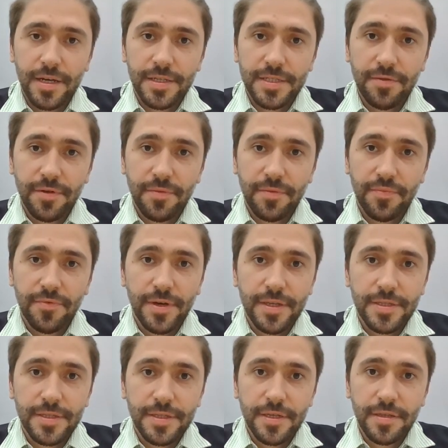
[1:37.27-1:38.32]
Several
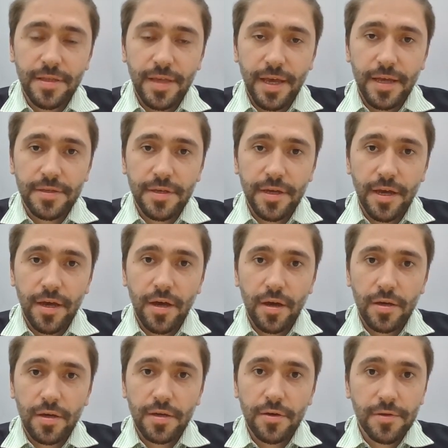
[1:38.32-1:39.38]
points that
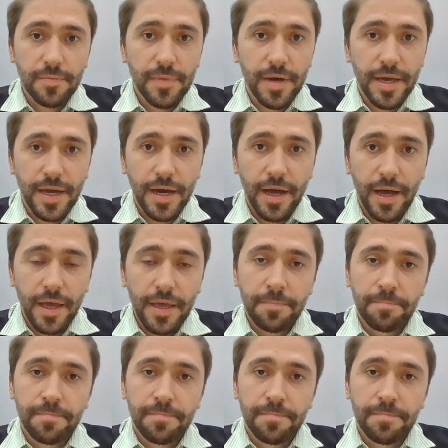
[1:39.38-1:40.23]
caught my eye.